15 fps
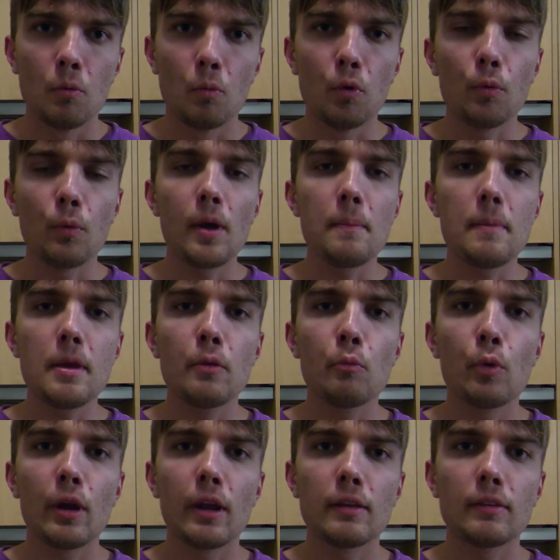what do I mean
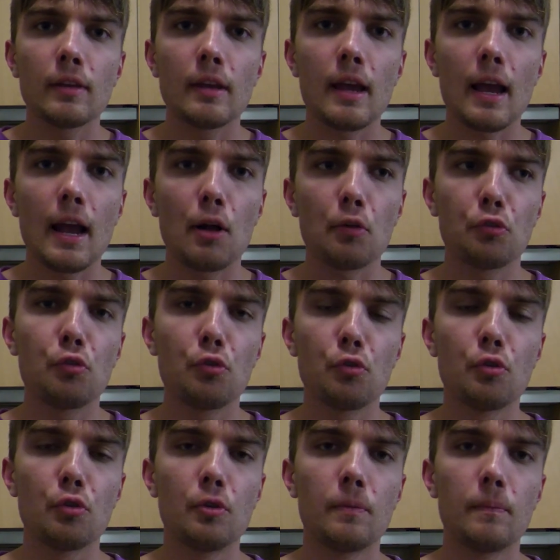when I say
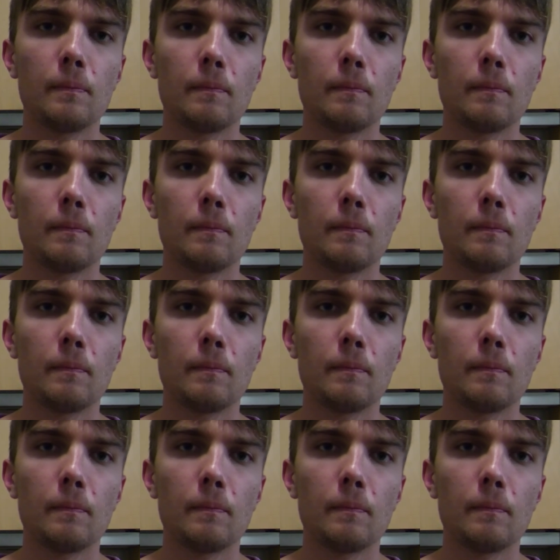altitude?